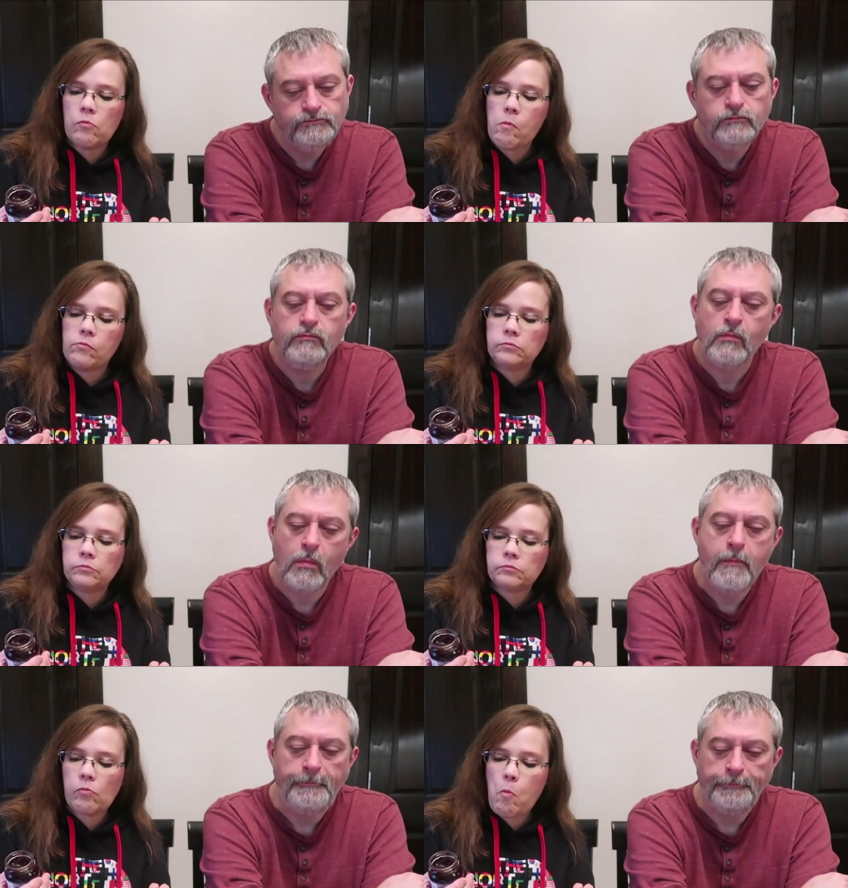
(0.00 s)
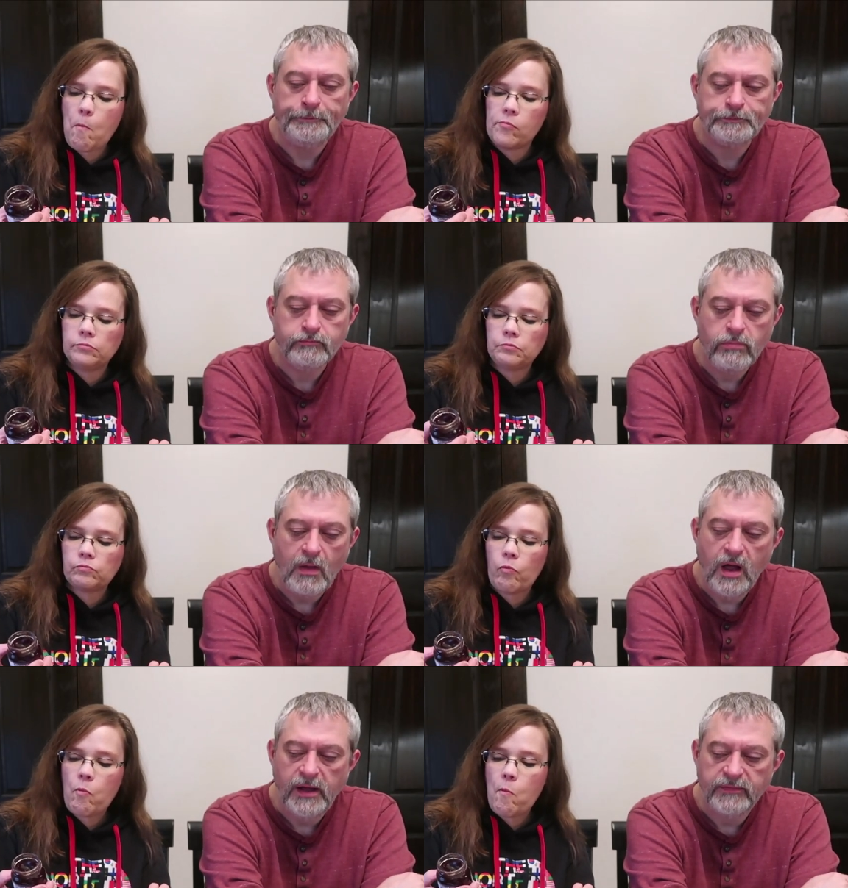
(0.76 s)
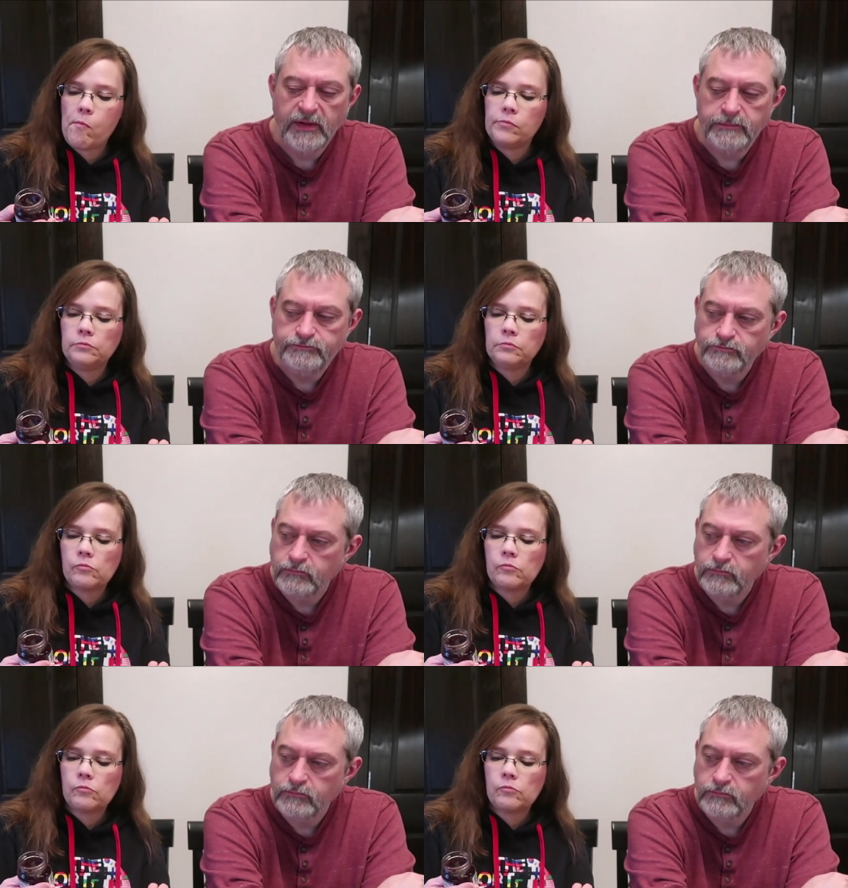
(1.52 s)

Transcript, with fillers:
Speaker 1: Hmm. I like that.